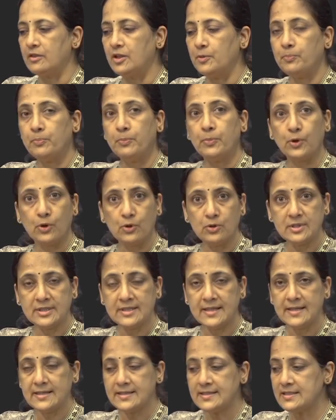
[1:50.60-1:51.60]
The
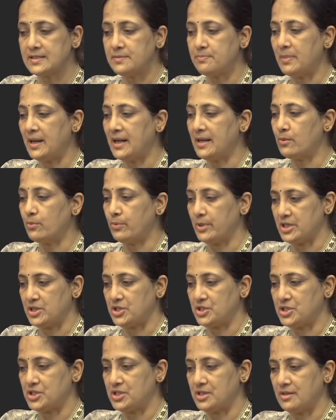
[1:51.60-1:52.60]
process by
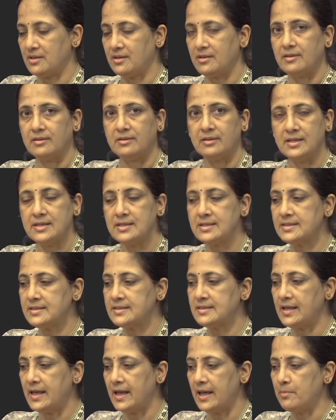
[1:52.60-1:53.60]
which this
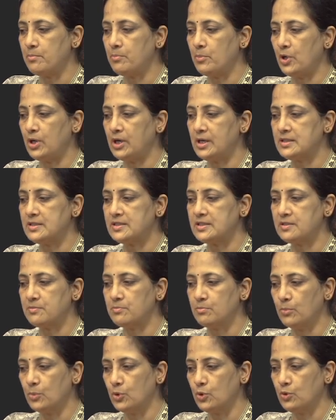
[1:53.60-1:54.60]
embolus
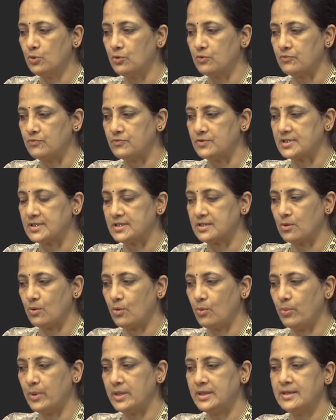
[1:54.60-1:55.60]
moves
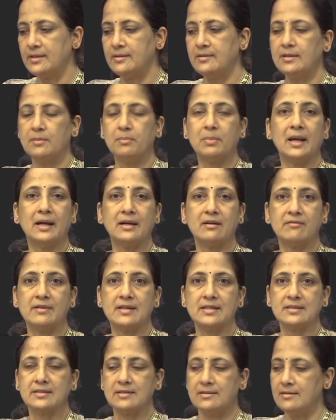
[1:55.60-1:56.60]
within the blood
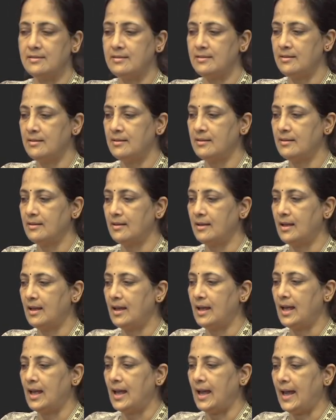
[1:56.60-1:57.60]
vessel
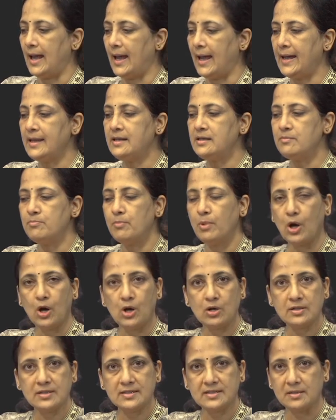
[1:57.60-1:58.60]
and
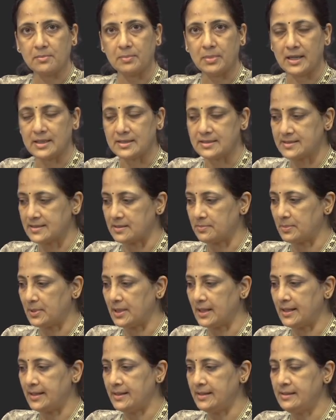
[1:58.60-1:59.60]
blocks the blood
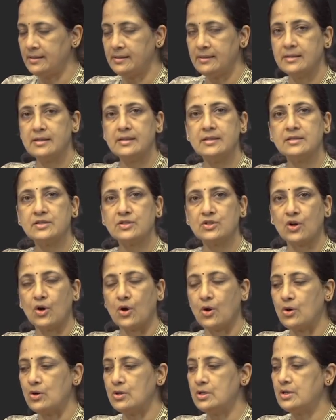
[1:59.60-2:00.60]
supply is
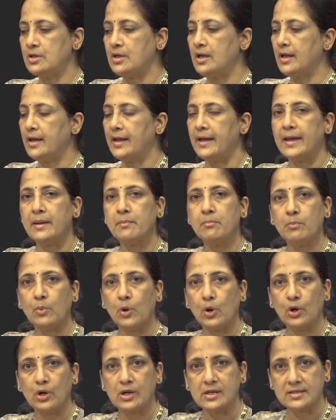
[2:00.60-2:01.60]
called
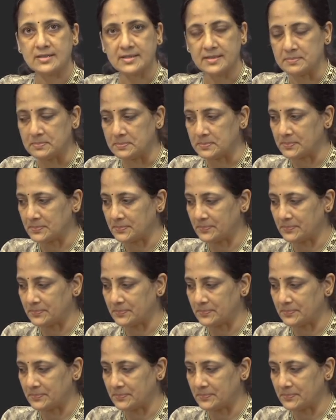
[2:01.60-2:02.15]
embolism.